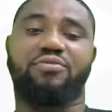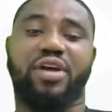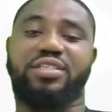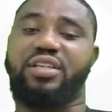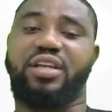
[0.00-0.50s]

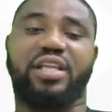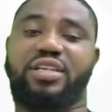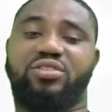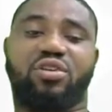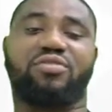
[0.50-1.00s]
ventilated,
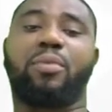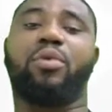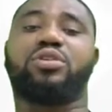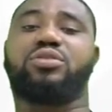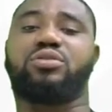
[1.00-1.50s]
it's not flat,
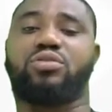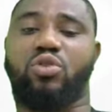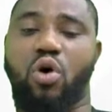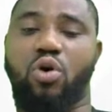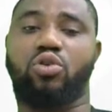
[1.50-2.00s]
but it's
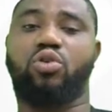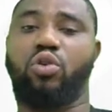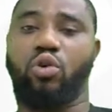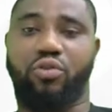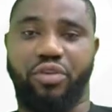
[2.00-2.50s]

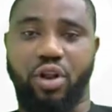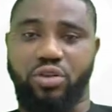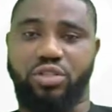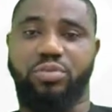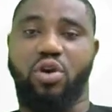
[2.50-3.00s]

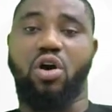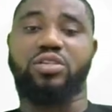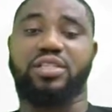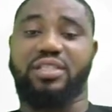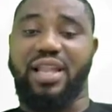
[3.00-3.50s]
non-chlorophyllous
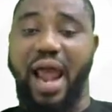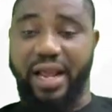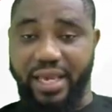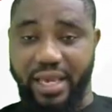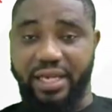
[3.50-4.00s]
because it is
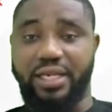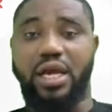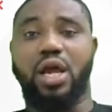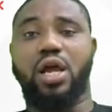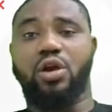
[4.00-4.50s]
lacking
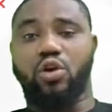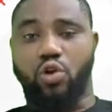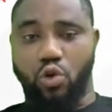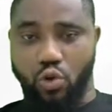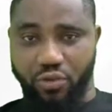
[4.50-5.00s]

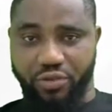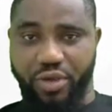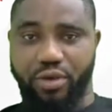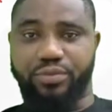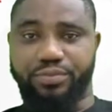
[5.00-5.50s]

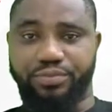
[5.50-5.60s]
chlorophyll.